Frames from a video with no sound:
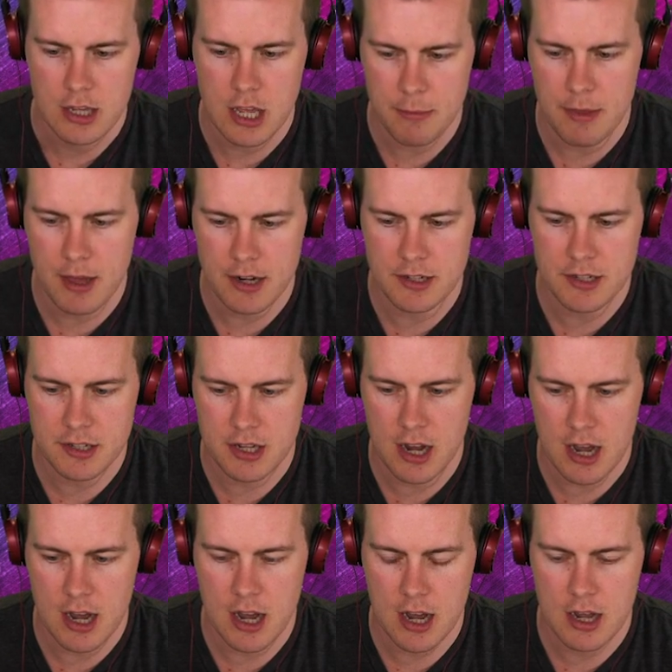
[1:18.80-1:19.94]
Keep that as
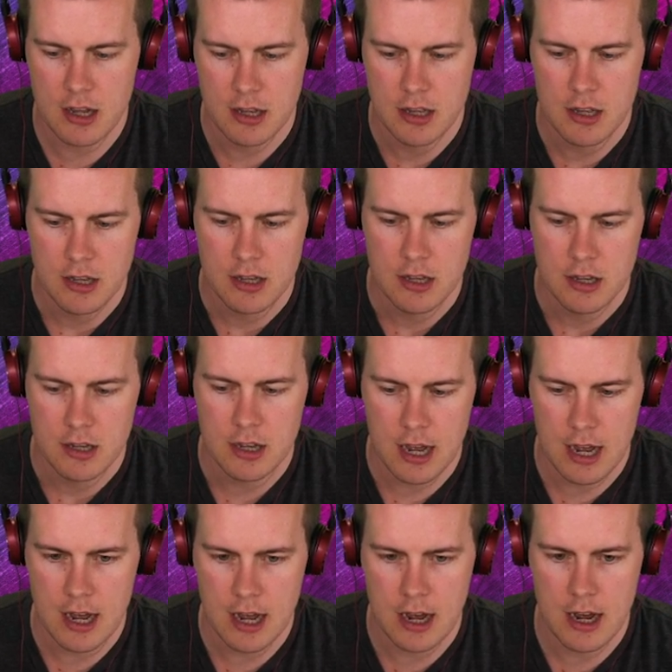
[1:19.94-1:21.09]
Scar.
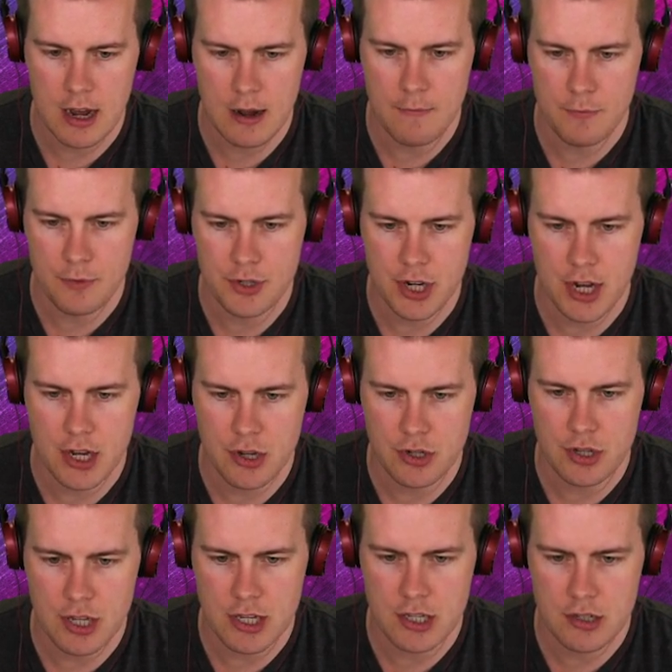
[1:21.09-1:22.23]
Uh, change
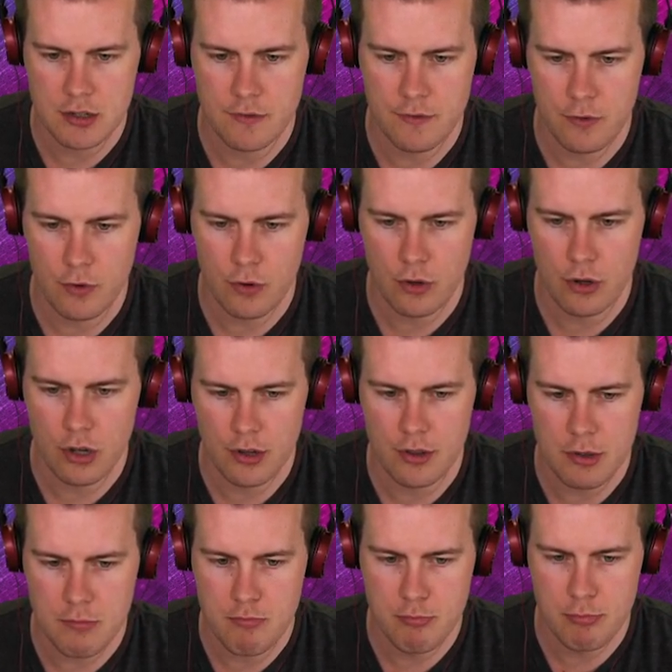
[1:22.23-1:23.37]
this for
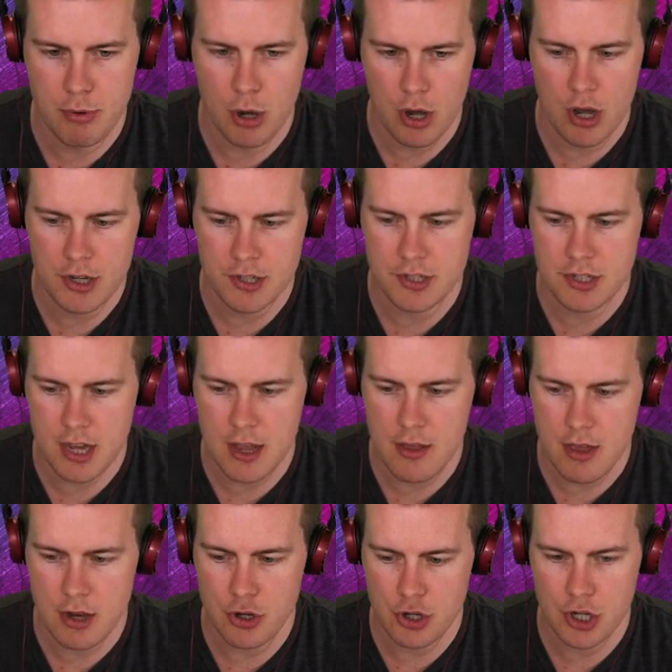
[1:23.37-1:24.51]
the burst,
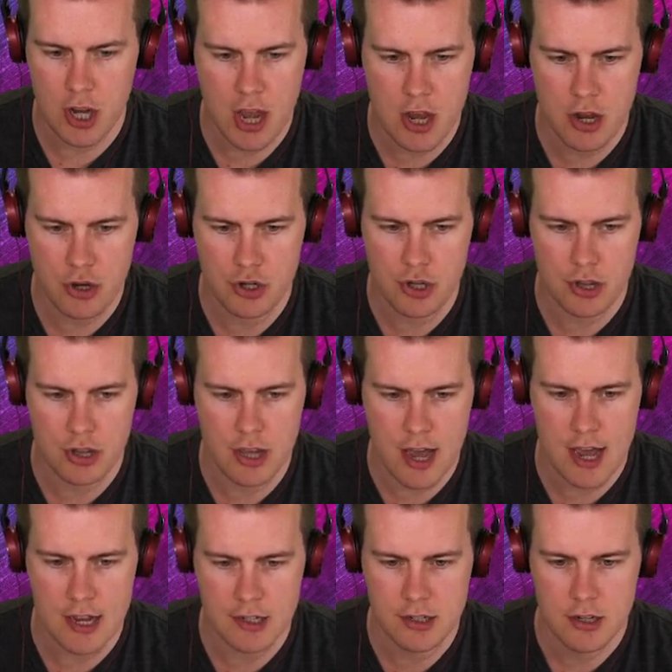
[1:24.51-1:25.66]
and then change
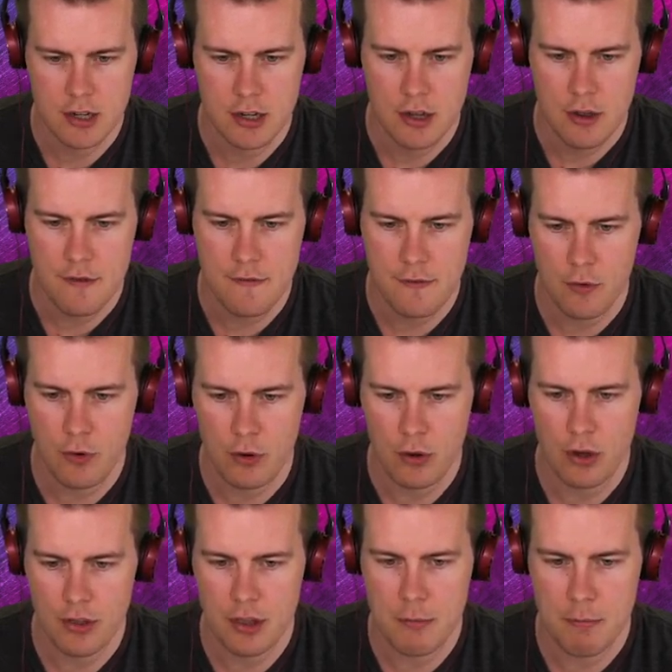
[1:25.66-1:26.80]
that
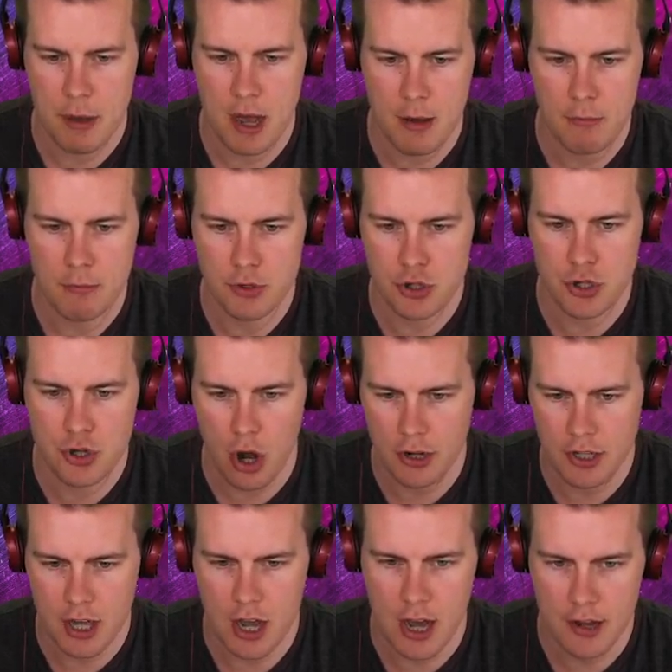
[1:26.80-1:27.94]
for the pump
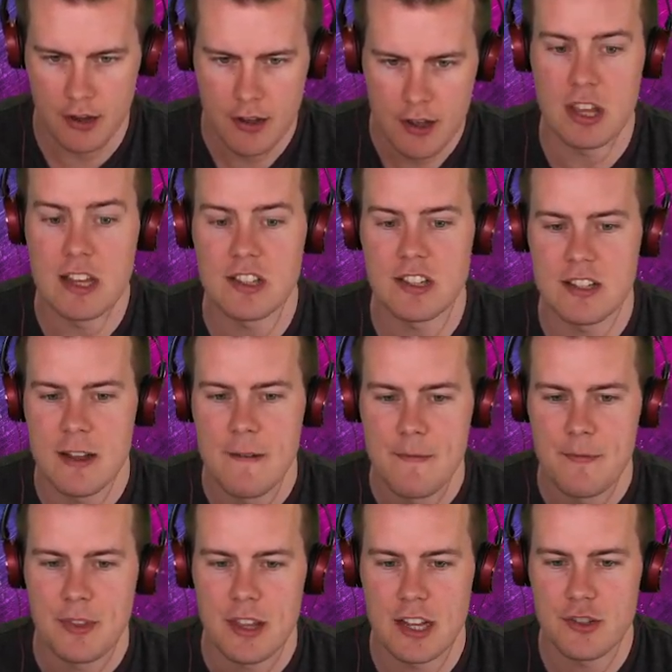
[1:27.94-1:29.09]
shotgun. This
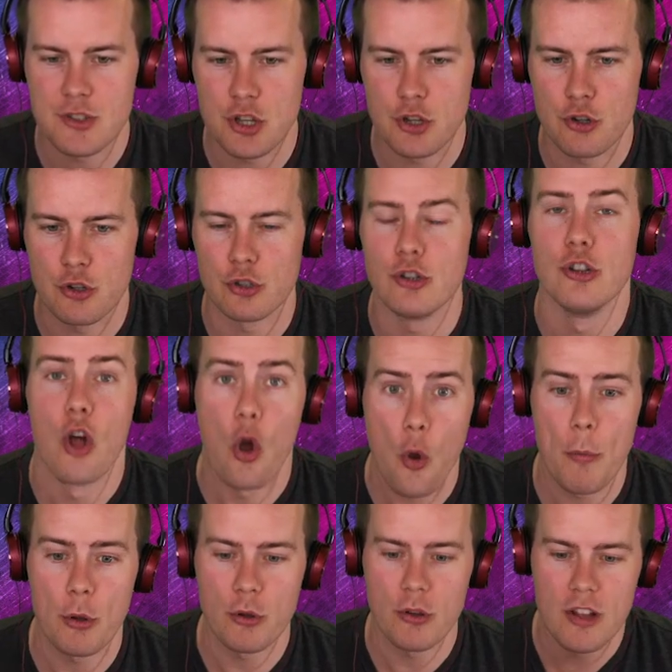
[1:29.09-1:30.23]
is the
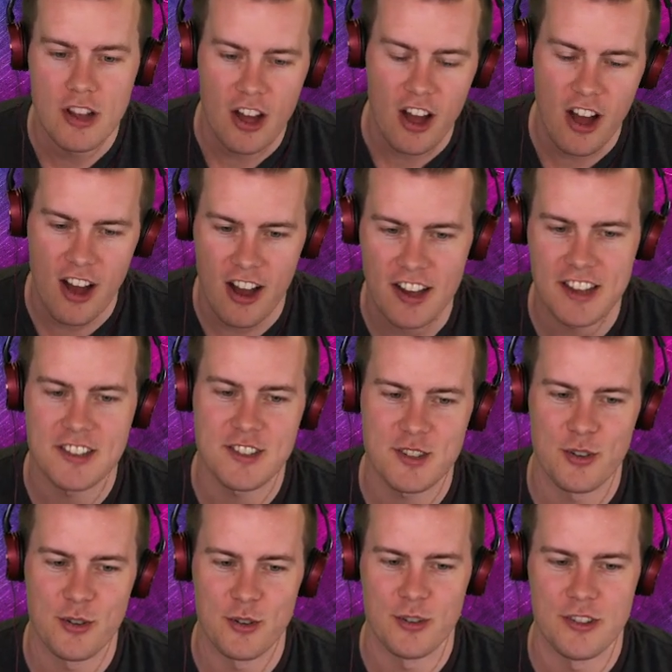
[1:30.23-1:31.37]
global high
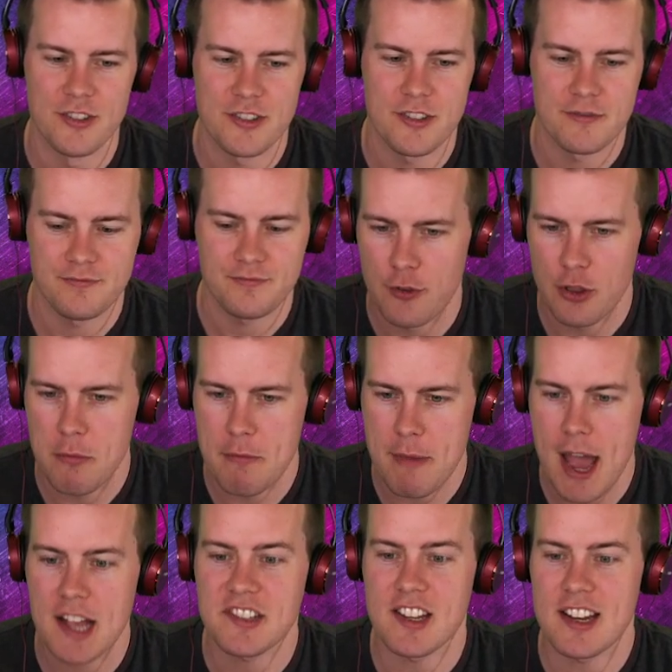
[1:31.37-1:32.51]
scores. For the
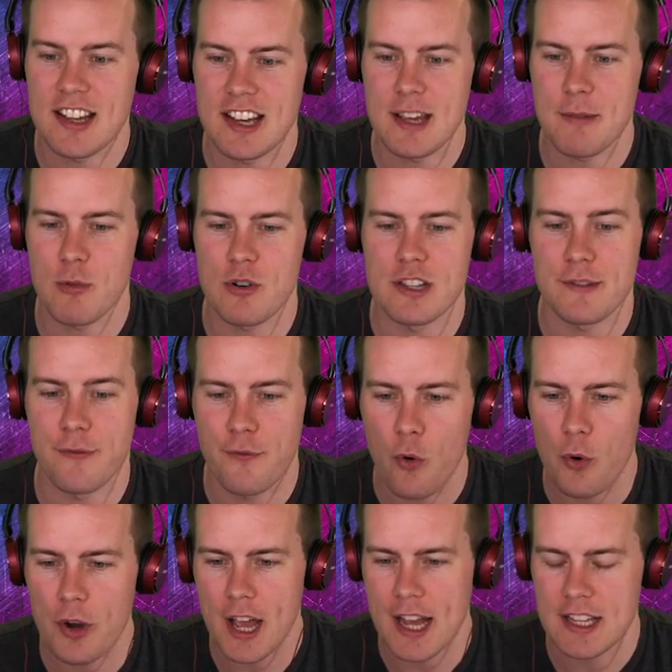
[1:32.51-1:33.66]
mouse and keyboard is
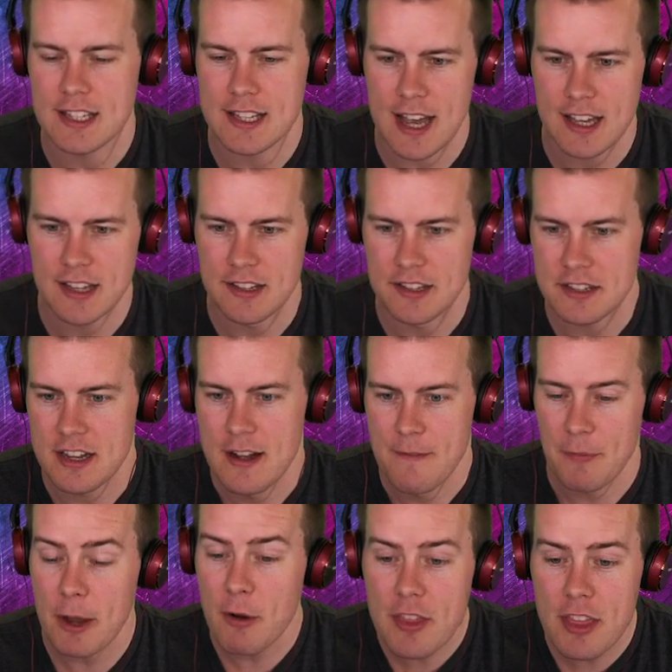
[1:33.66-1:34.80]
forty-eight seconds.
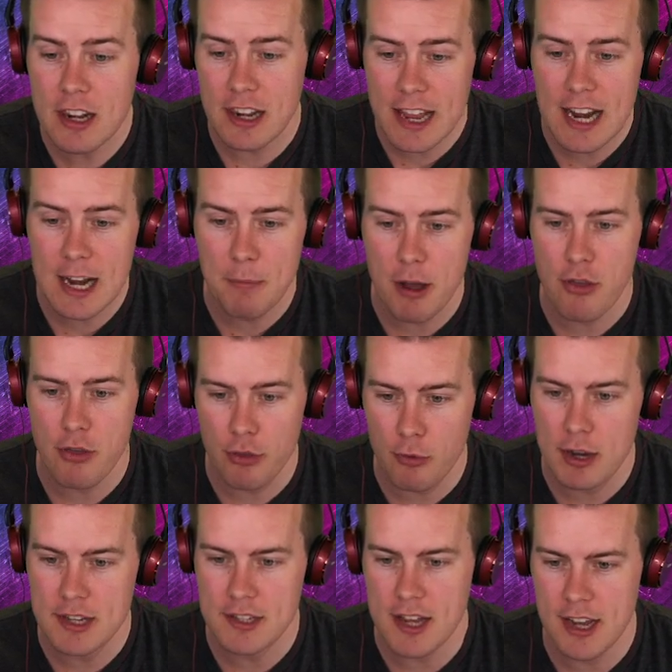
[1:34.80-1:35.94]
They're in the lead by
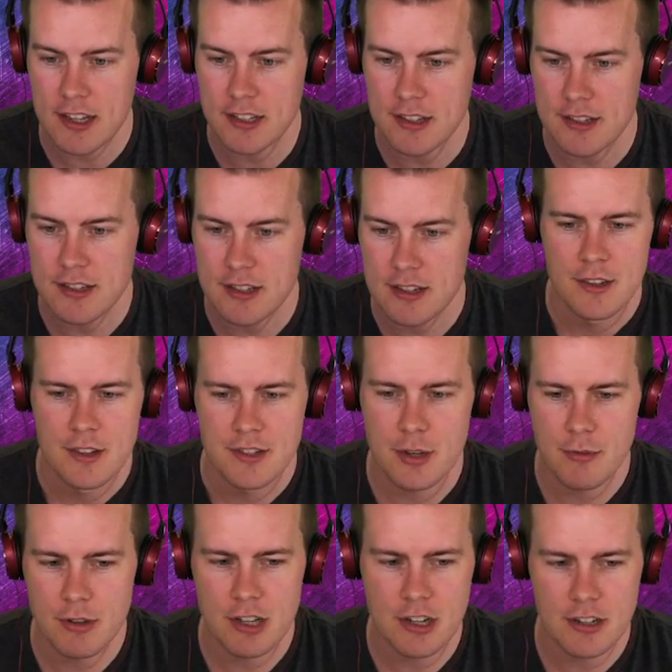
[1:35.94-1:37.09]
three seconds.
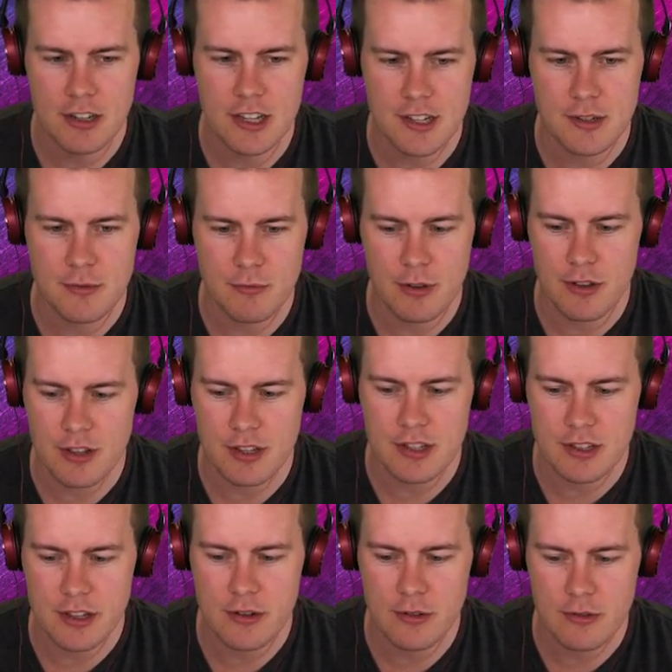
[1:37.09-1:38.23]
So we got this, we got
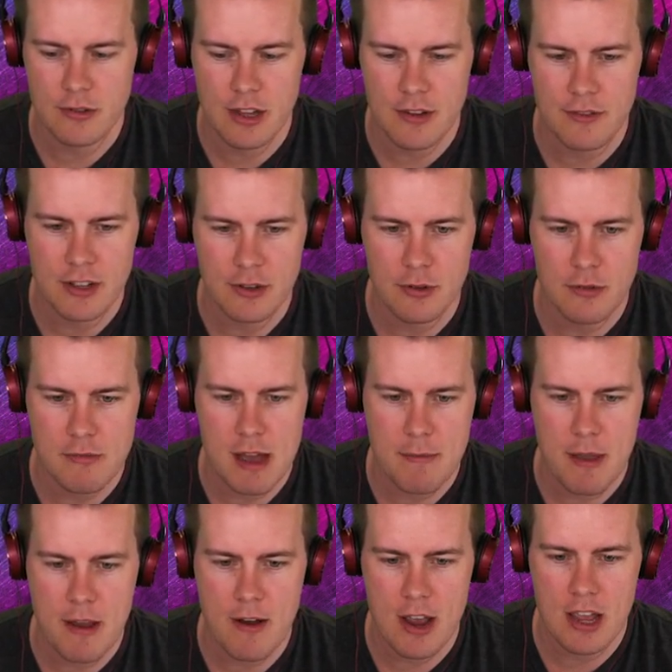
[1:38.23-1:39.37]
this little lovely little
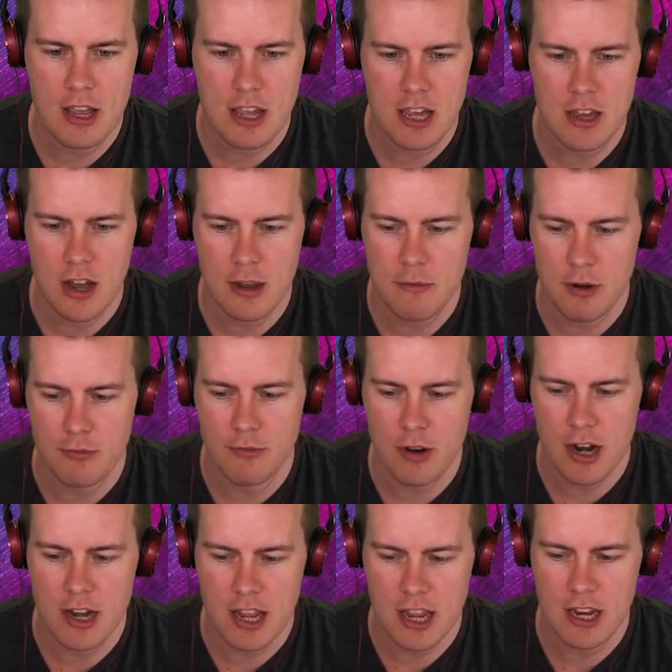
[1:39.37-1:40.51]
map area here. I'm gonna
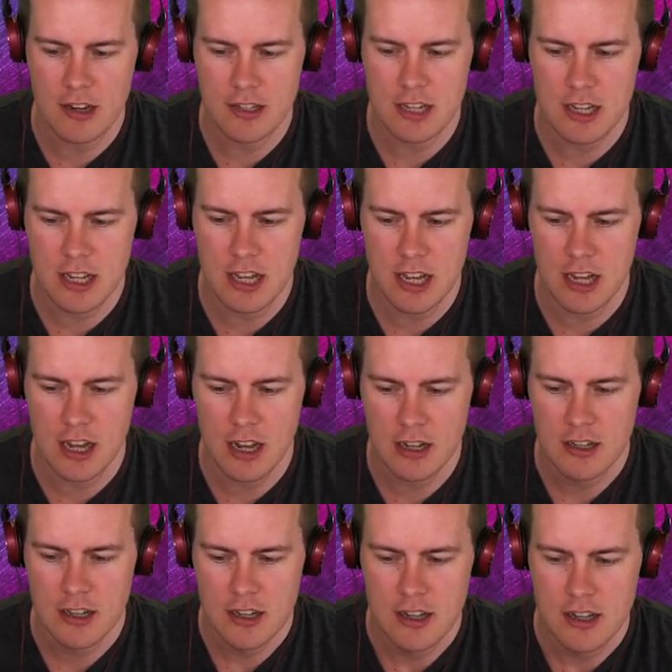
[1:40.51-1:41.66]
run into here,